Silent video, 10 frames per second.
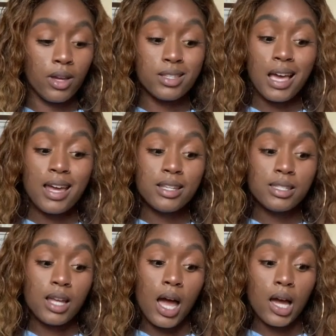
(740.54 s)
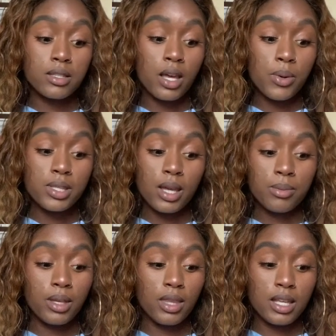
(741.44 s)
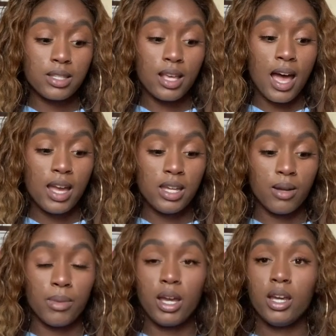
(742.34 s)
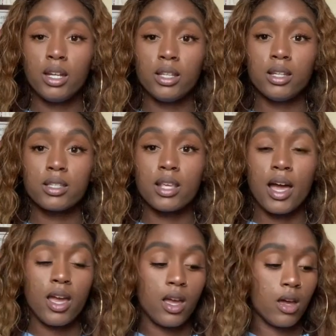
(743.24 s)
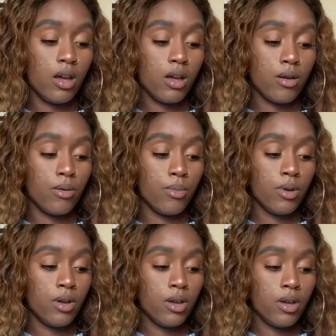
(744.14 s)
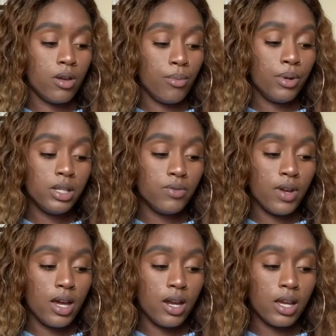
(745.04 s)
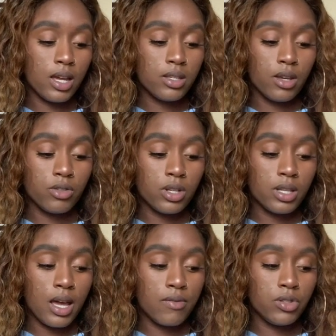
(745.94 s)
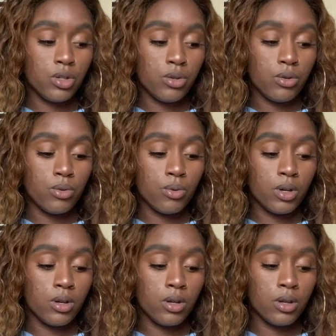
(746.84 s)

it's out of stock, so it's something that's high in demand, it looks like, um but it's fine. I guess I'll just have to